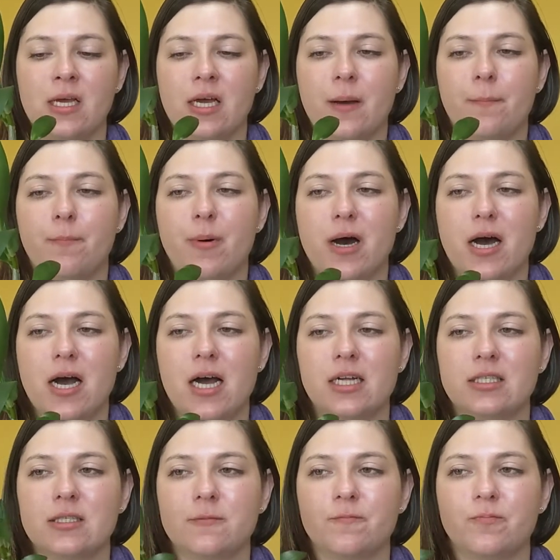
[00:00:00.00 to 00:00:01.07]

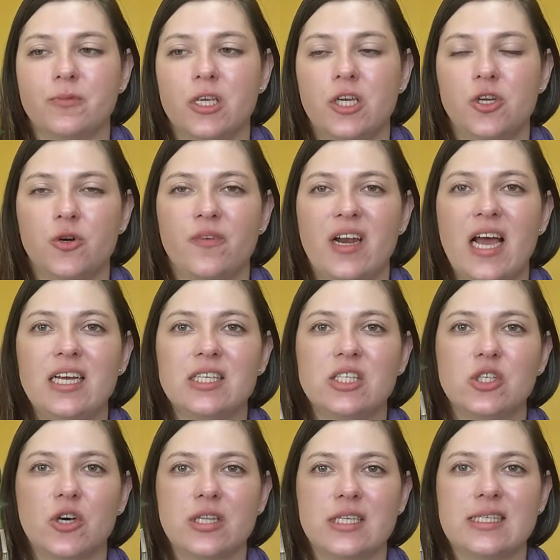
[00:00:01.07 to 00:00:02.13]
But when I
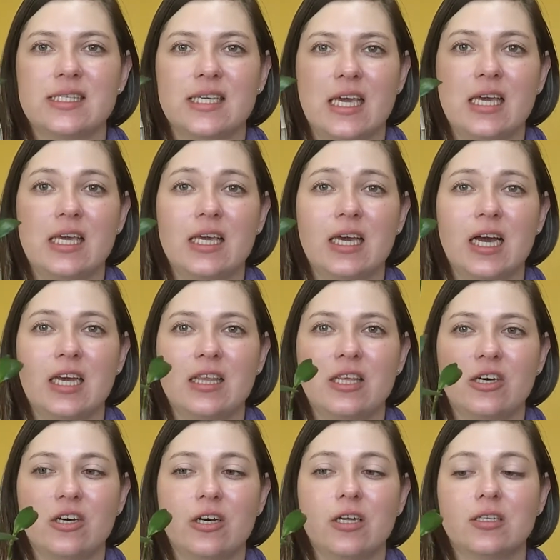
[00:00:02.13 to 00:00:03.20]
saw this keiki, I
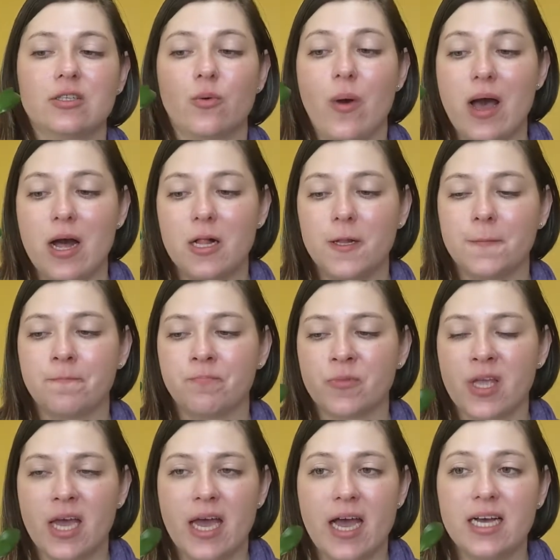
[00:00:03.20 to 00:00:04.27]
thought, well,
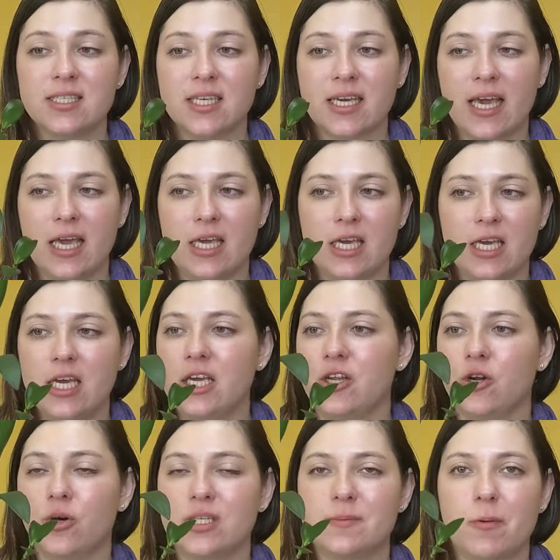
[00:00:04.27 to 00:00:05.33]
as a keiki,
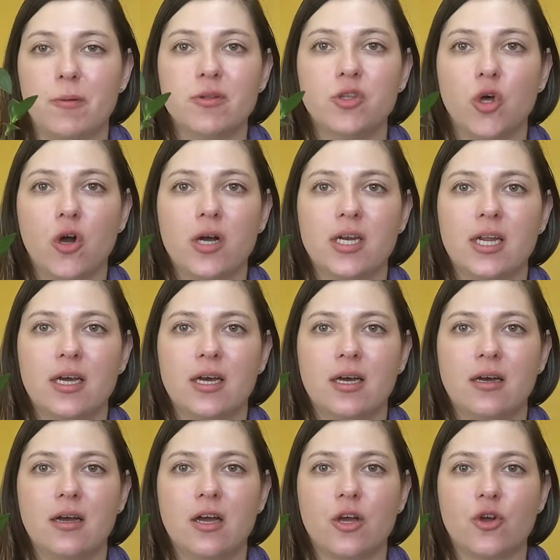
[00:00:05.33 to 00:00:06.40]
it's probably not
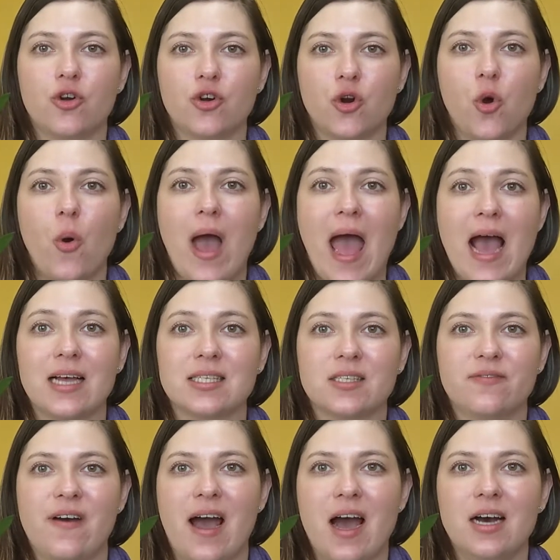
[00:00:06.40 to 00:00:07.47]
gonna grow as
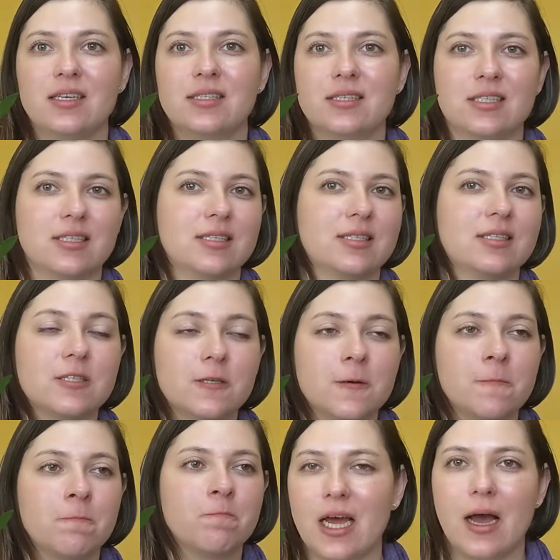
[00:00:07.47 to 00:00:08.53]
fast as
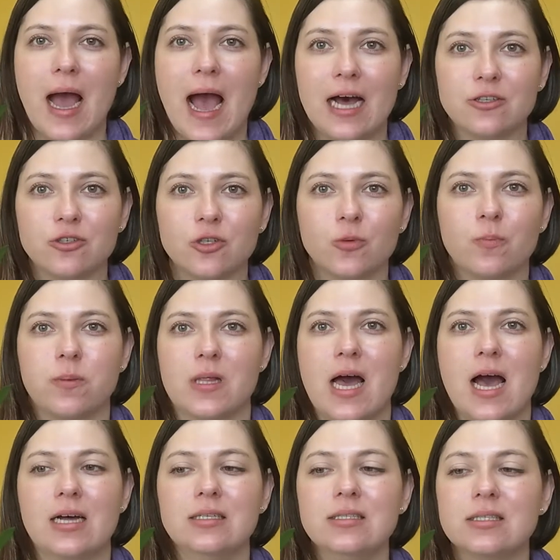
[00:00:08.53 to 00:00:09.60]
an adult
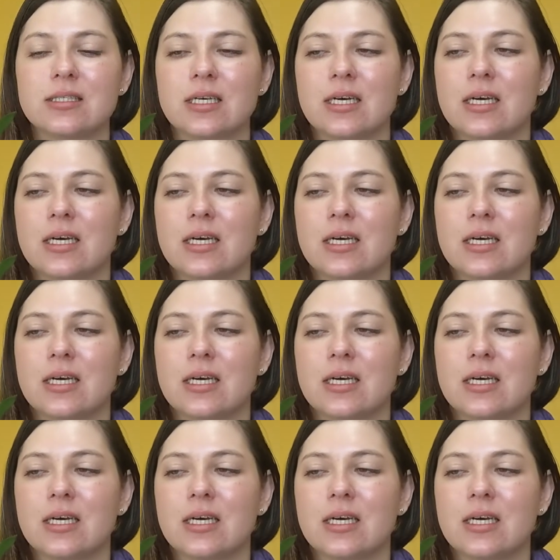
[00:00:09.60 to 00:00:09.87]
plant.